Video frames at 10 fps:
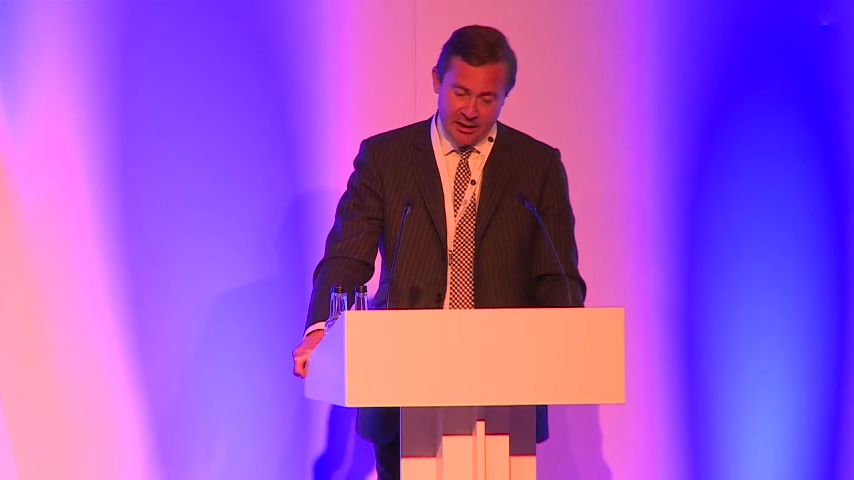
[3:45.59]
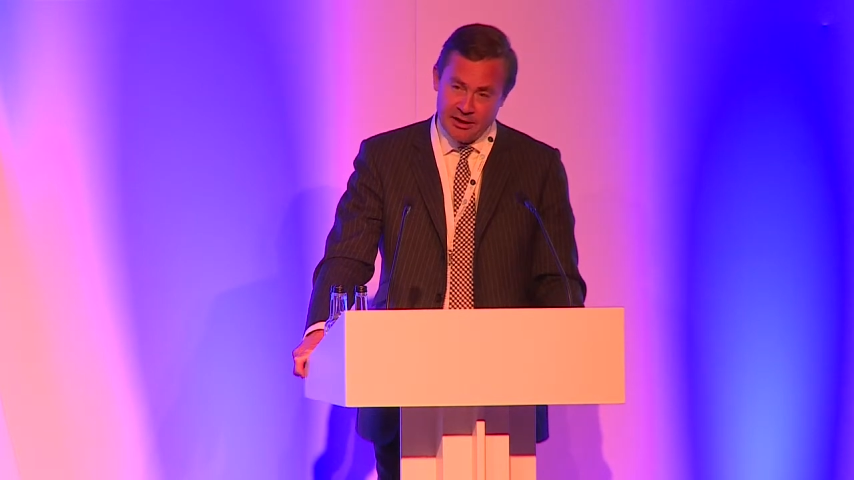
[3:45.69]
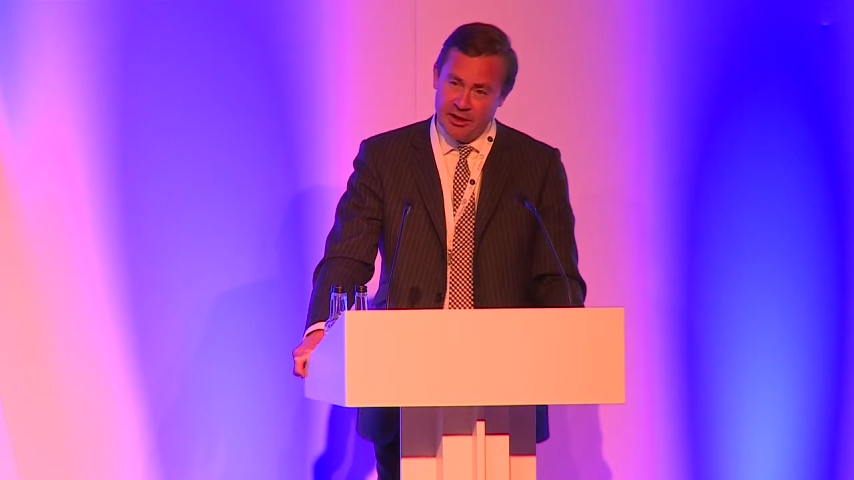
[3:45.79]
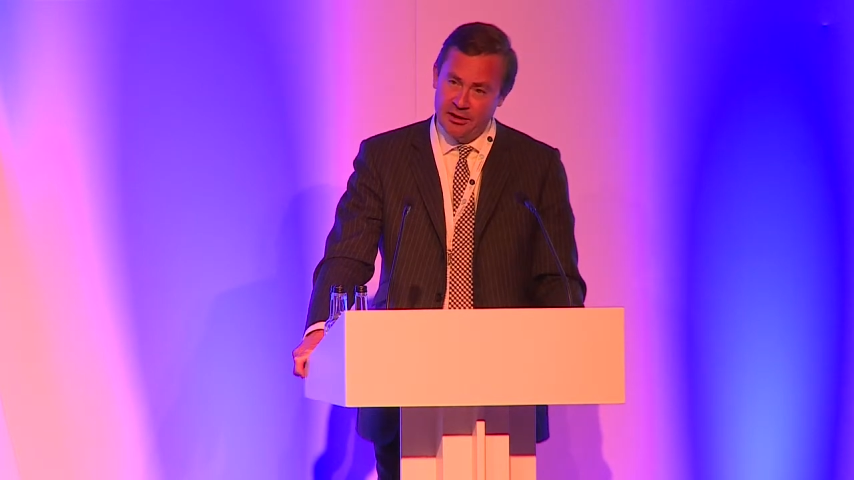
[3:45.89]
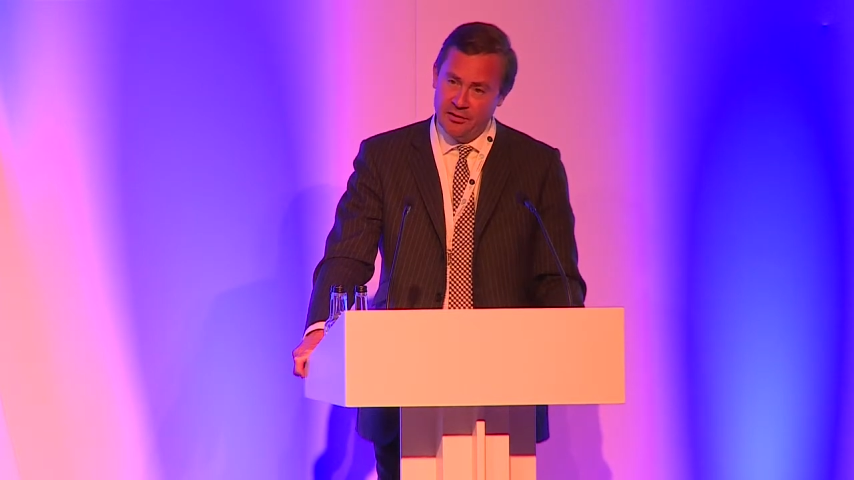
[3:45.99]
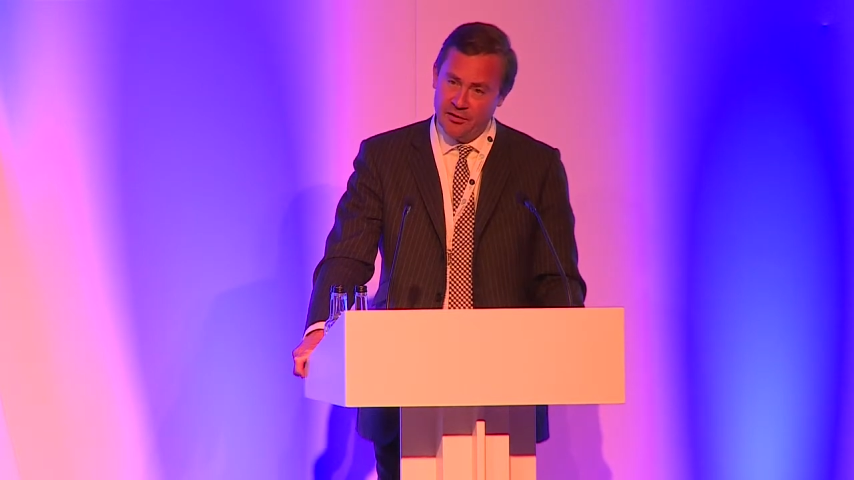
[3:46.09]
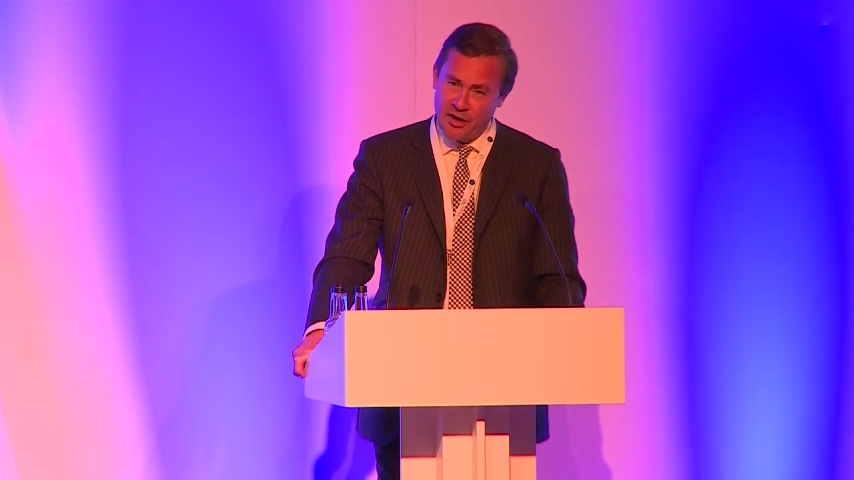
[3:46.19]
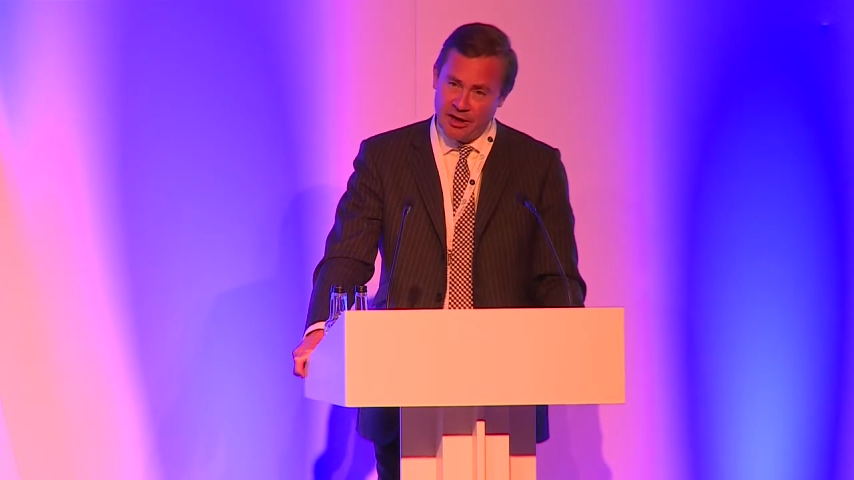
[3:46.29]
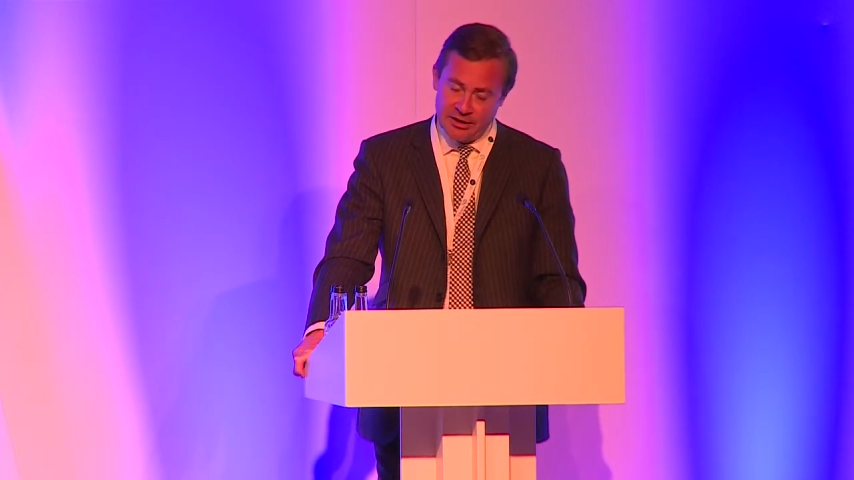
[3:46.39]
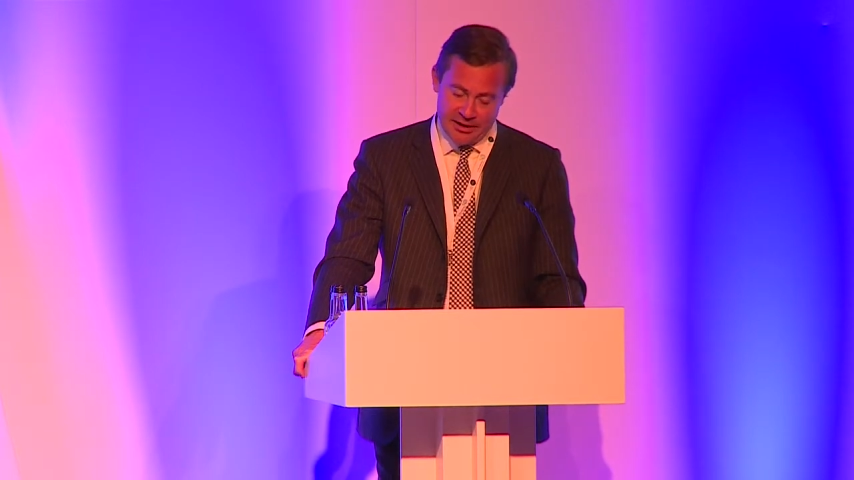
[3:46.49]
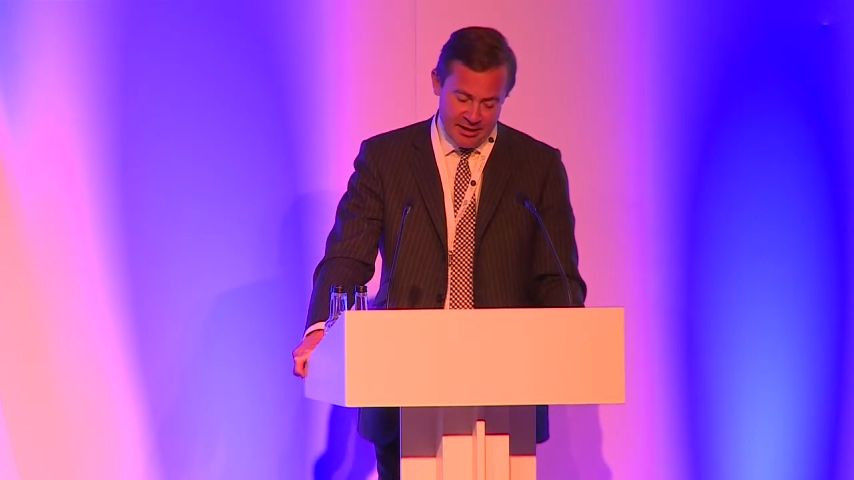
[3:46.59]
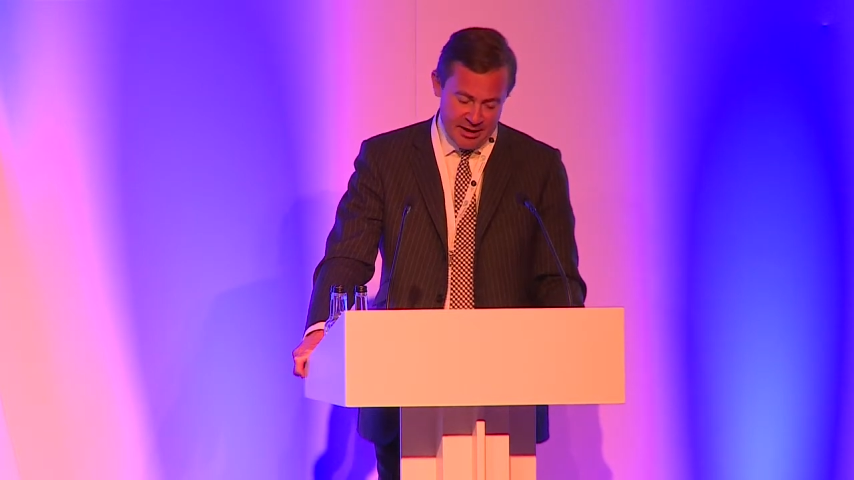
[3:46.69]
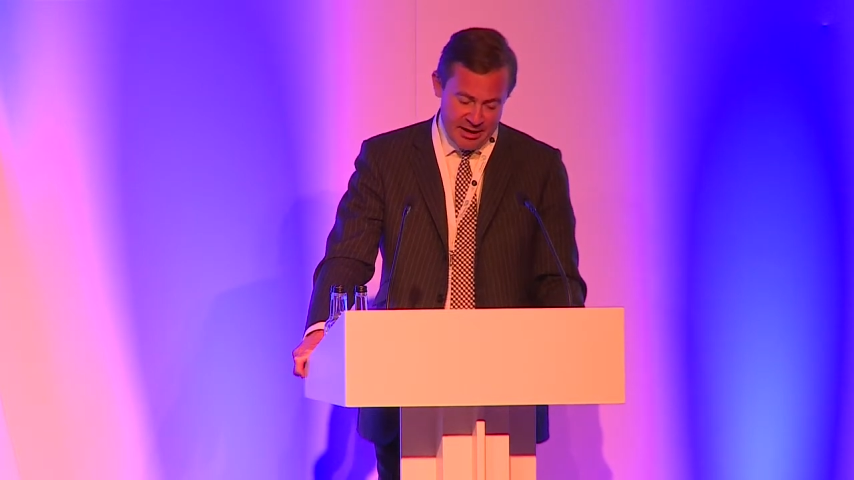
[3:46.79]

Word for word: and to confront